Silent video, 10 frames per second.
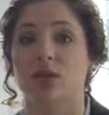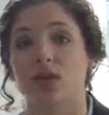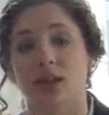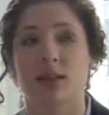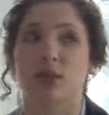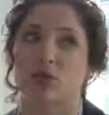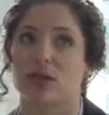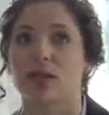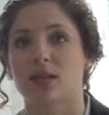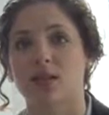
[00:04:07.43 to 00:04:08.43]
So it is
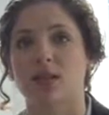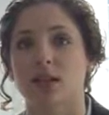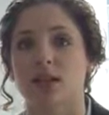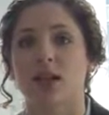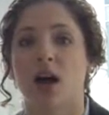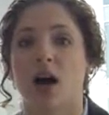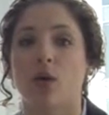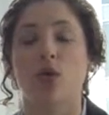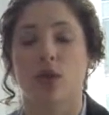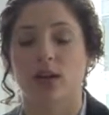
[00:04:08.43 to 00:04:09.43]
interesting to see it
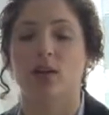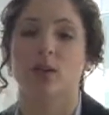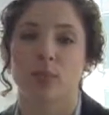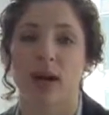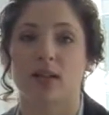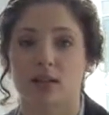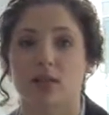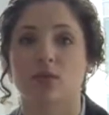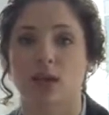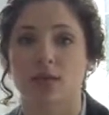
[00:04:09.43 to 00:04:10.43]
working out in practice
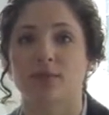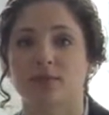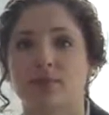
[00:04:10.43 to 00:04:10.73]
as well.